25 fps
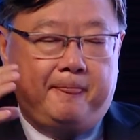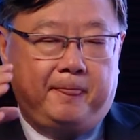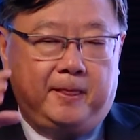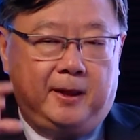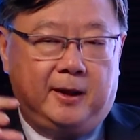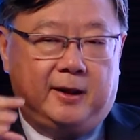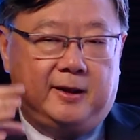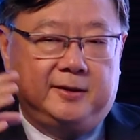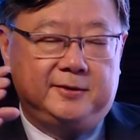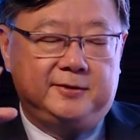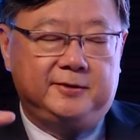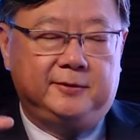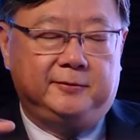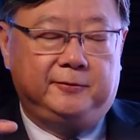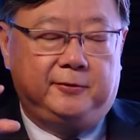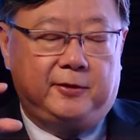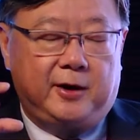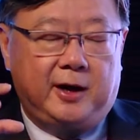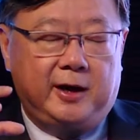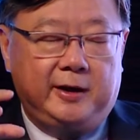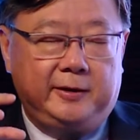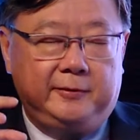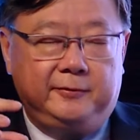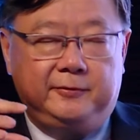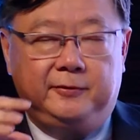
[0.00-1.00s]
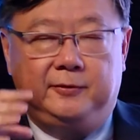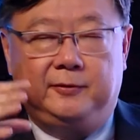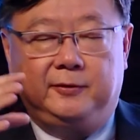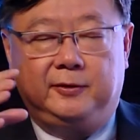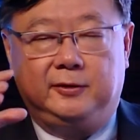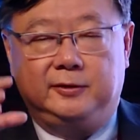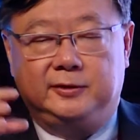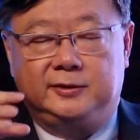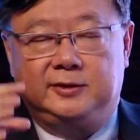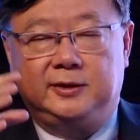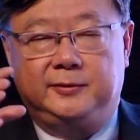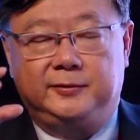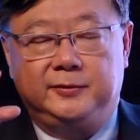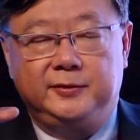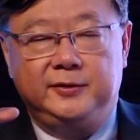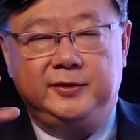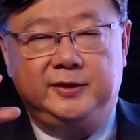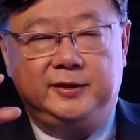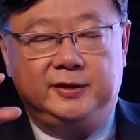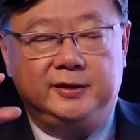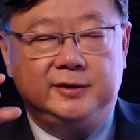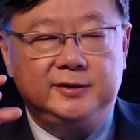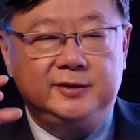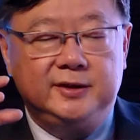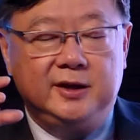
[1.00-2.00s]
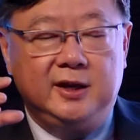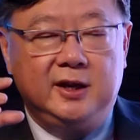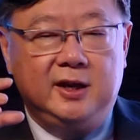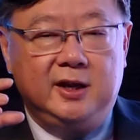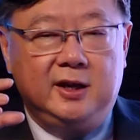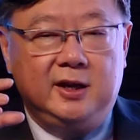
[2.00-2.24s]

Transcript: they can survive for several years,